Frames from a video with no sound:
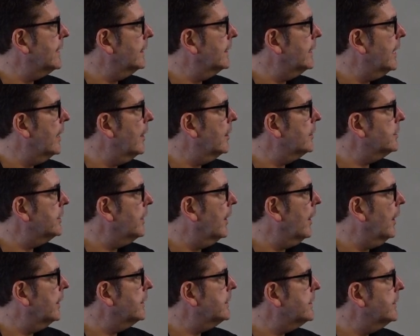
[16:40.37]
on character
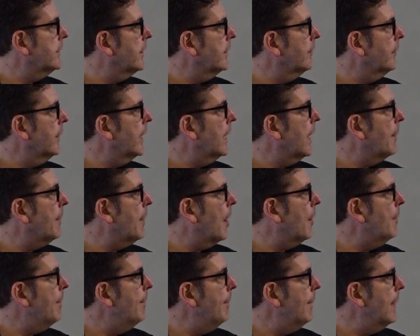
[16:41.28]
arcs. You can read
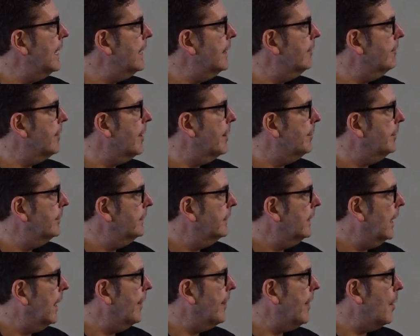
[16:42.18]
about many of them
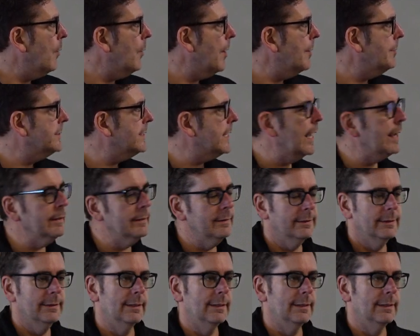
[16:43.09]
on that website